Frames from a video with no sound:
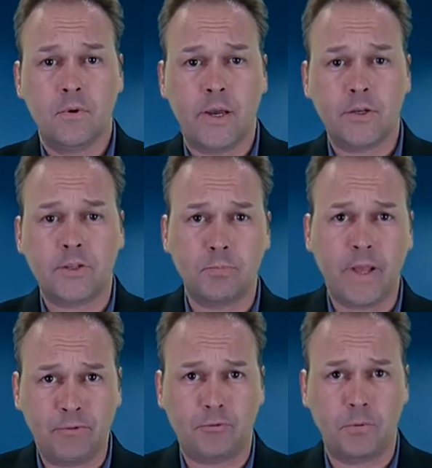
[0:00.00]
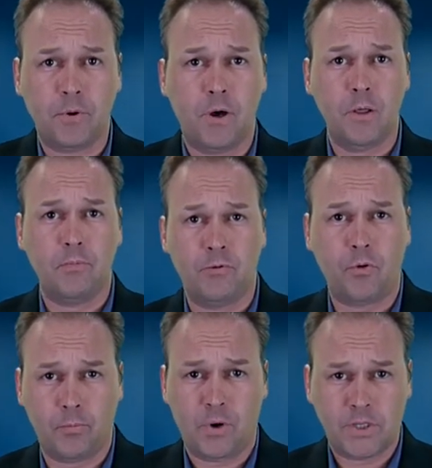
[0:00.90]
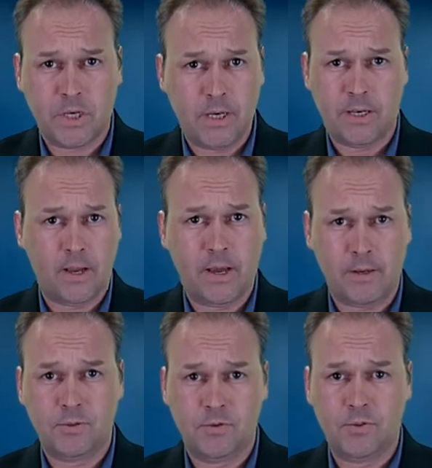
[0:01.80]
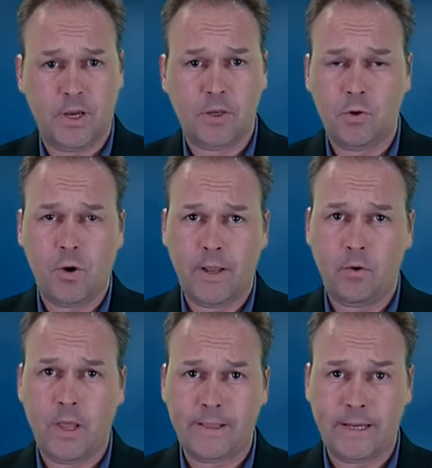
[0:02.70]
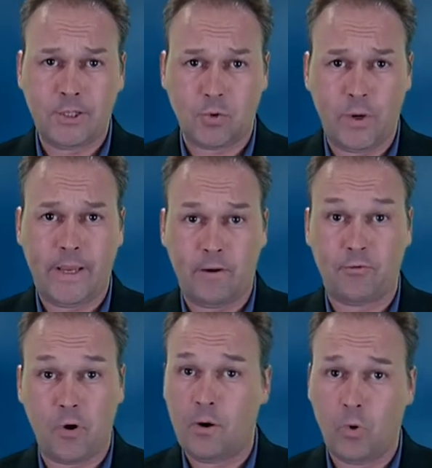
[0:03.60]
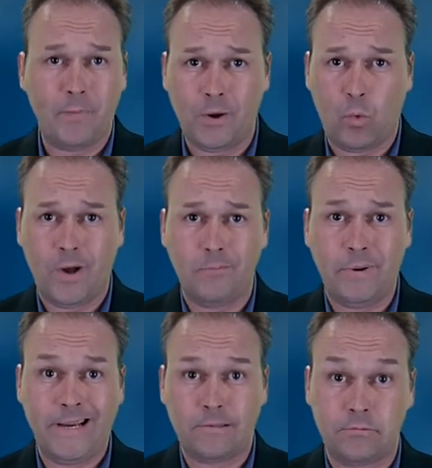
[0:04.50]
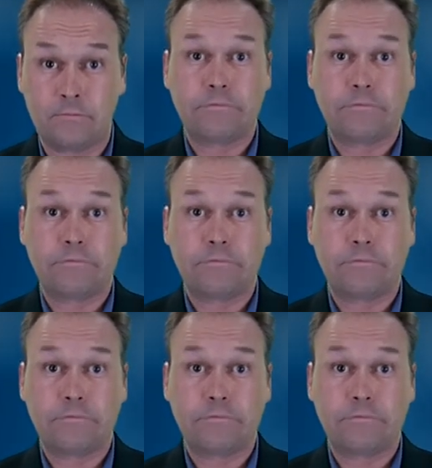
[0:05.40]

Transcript: I used to play football before president, and I tell you, I don't like that squeaky frog woman one bit.